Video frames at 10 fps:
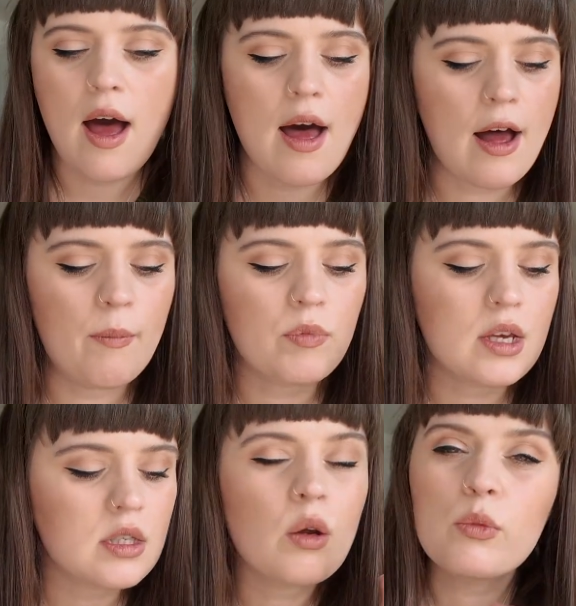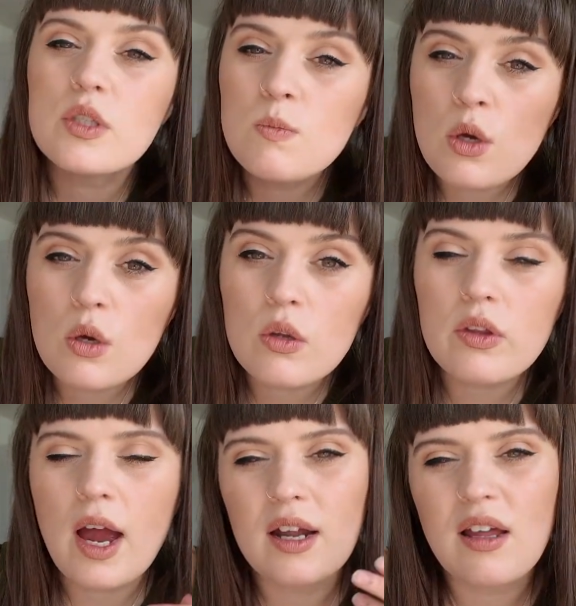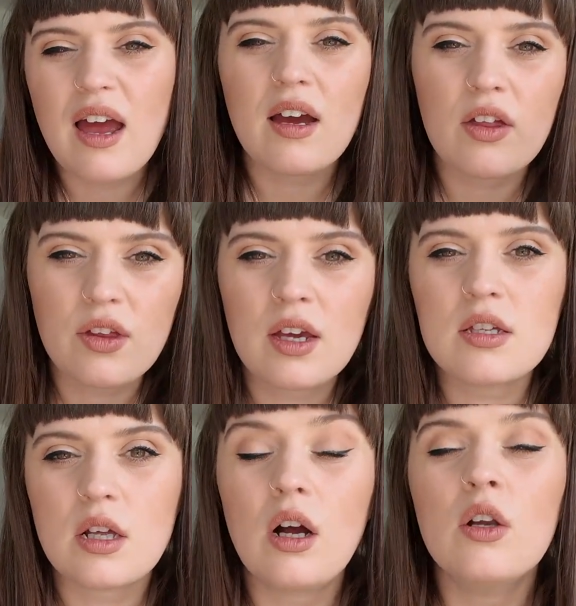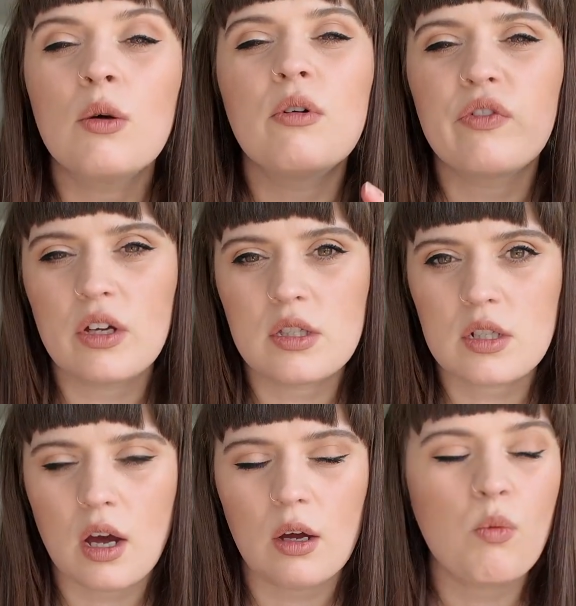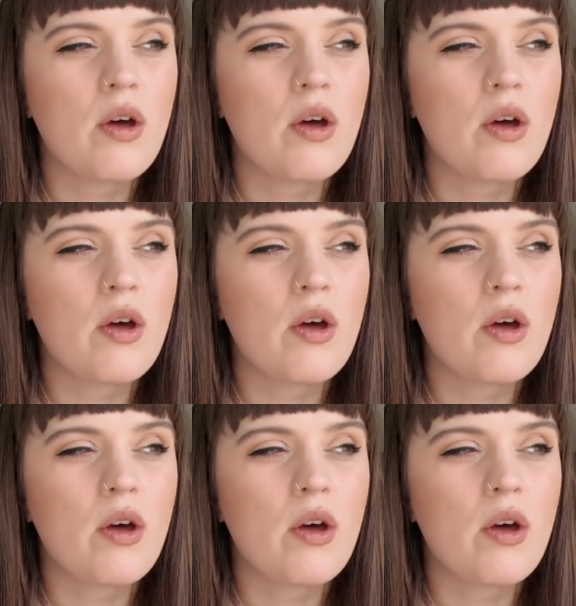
It's a lot more smooth and like I think is a lot more versatile,